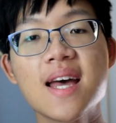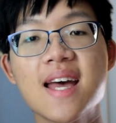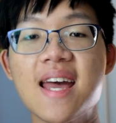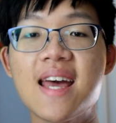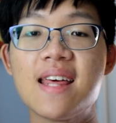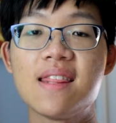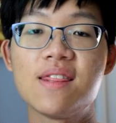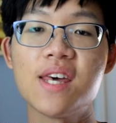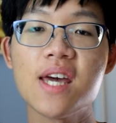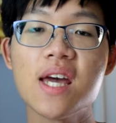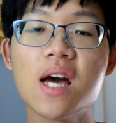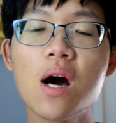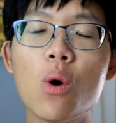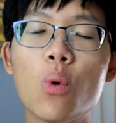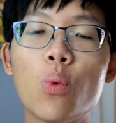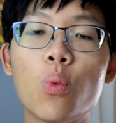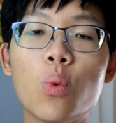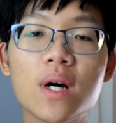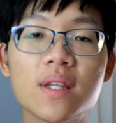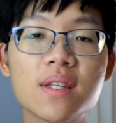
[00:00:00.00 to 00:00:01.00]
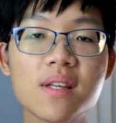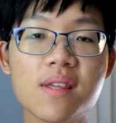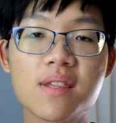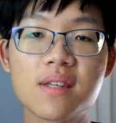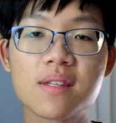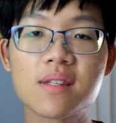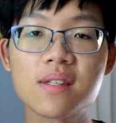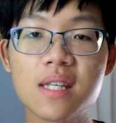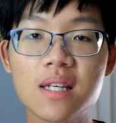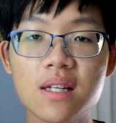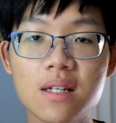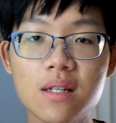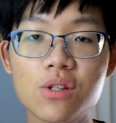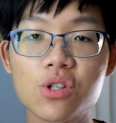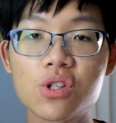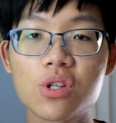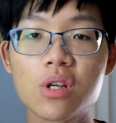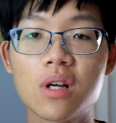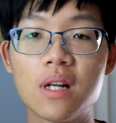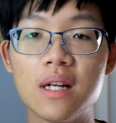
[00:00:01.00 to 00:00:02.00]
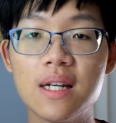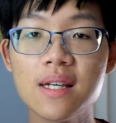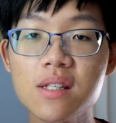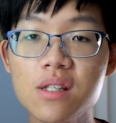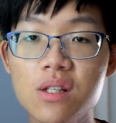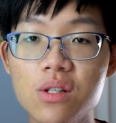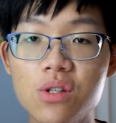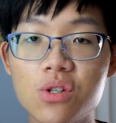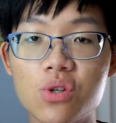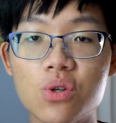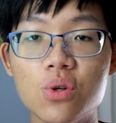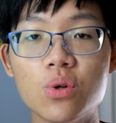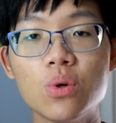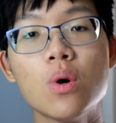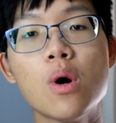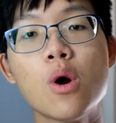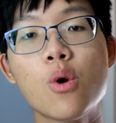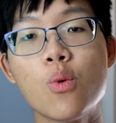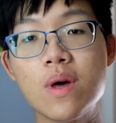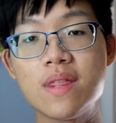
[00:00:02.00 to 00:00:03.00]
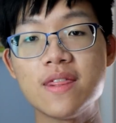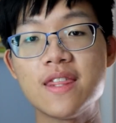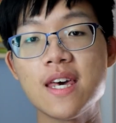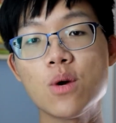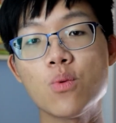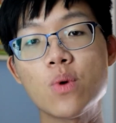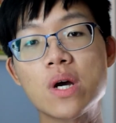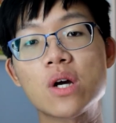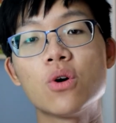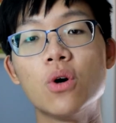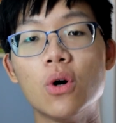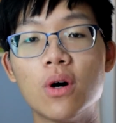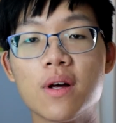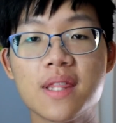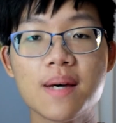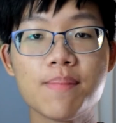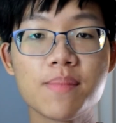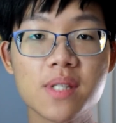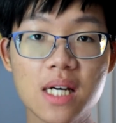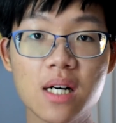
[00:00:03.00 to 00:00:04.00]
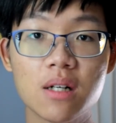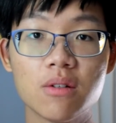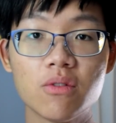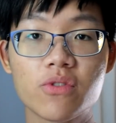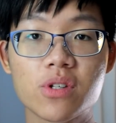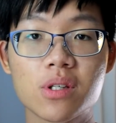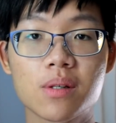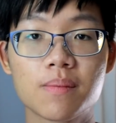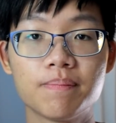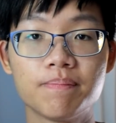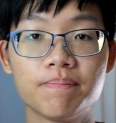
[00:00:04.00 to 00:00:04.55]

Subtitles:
and they are what the singers listen to when they record themselves.